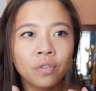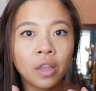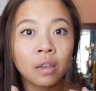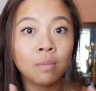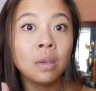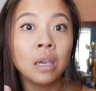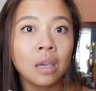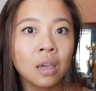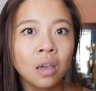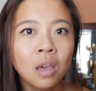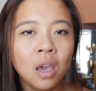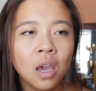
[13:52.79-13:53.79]
like me,
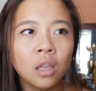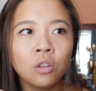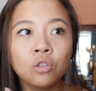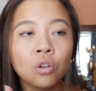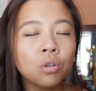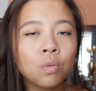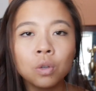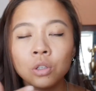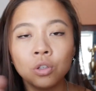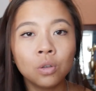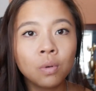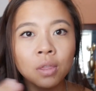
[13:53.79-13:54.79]
and you don't know what
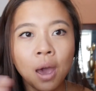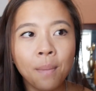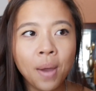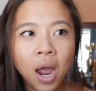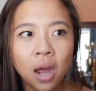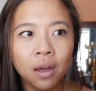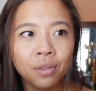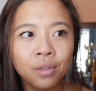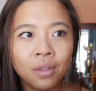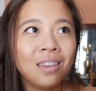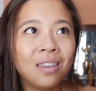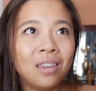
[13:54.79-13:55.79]
to do with that
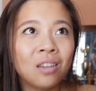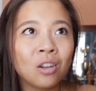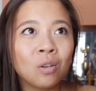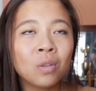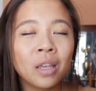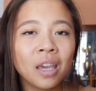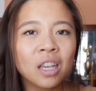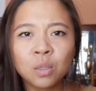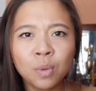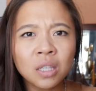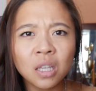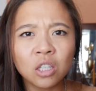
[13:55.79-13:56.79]
path, like
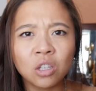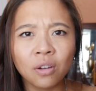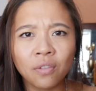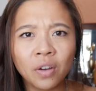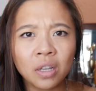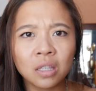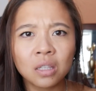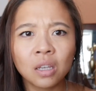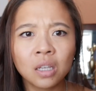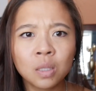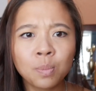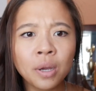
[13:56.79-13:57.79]
express that to your friends.
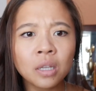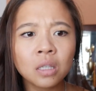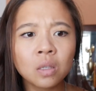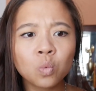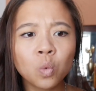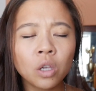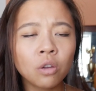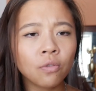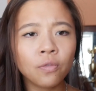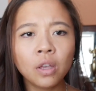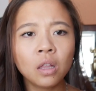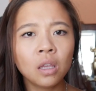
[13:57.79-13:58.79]
Express what you're
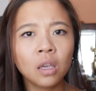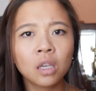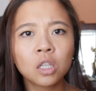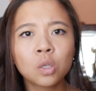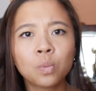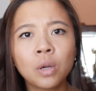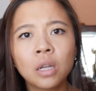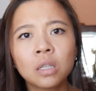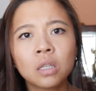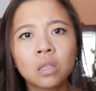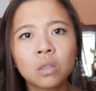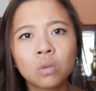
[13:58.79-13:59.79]
feeling,
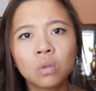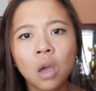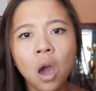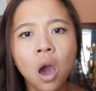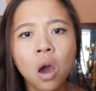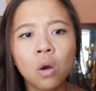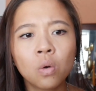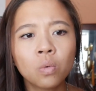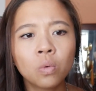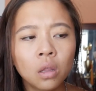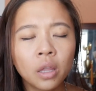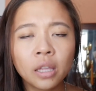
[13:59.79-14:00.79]
express
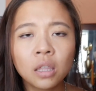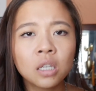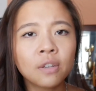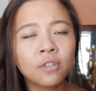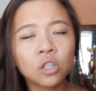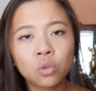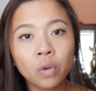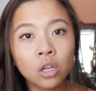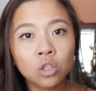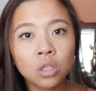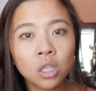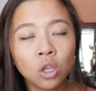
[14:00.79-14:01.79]
how, like, the different
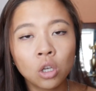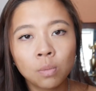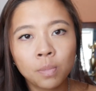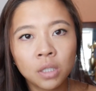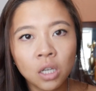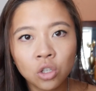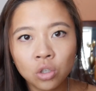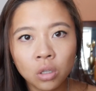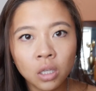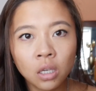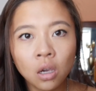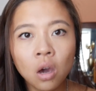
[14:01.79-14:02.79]
directions that you could
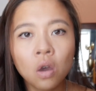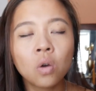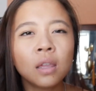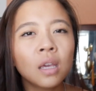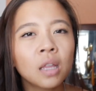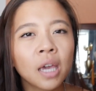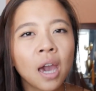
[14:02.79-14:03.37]
potentially go. I think like